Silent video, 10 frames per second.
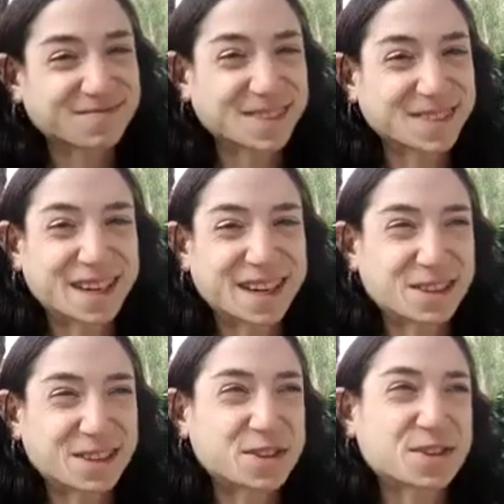Yeah, I
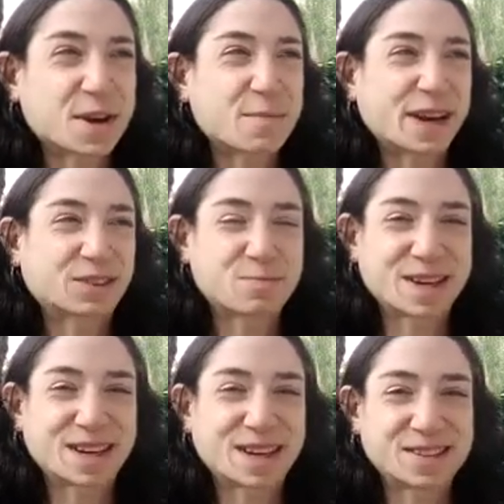think he's gone back to
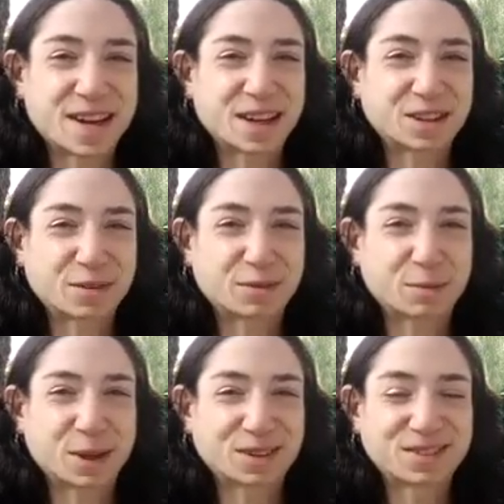bed. He's had enough of
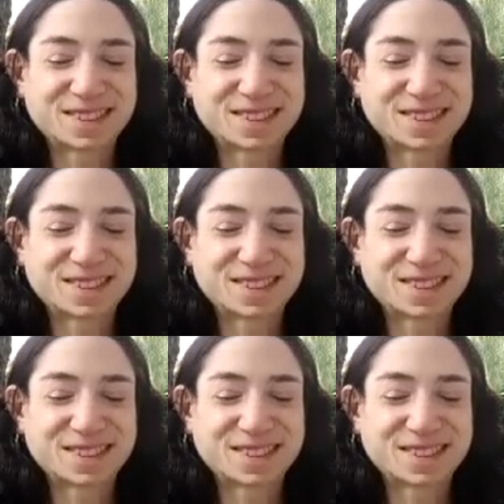me.